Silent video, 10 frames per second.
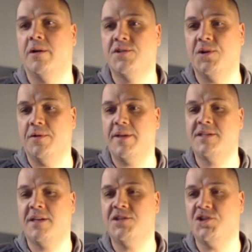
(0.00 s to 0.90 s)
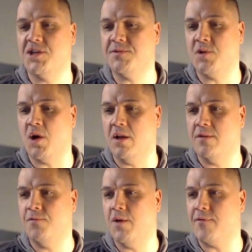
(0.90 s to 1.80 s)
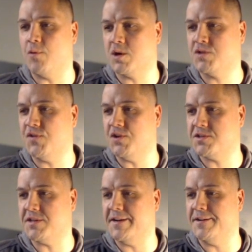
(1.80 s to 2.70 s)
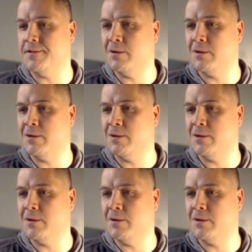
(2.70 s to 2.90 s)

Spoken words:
So that's a judgment call, whatever works for your style.